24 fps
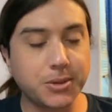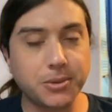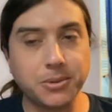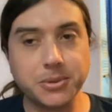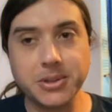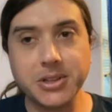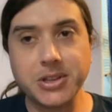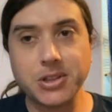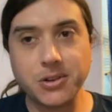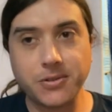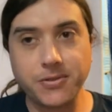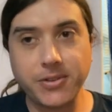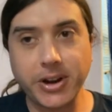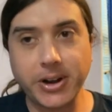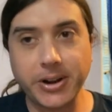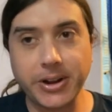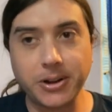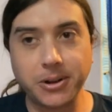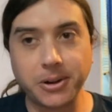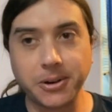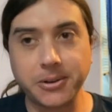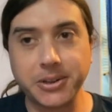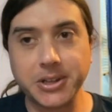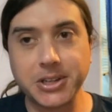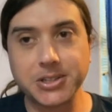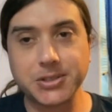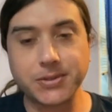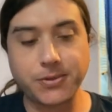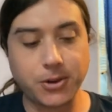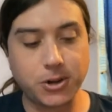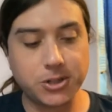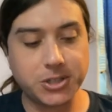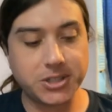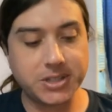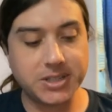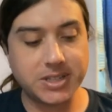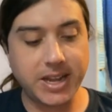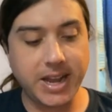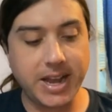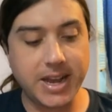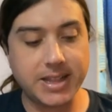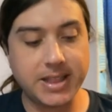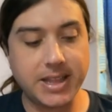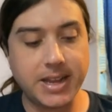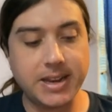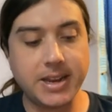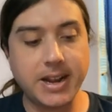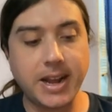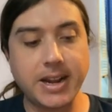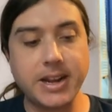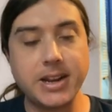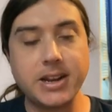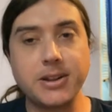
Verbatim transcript: only the very earliest versions had that 90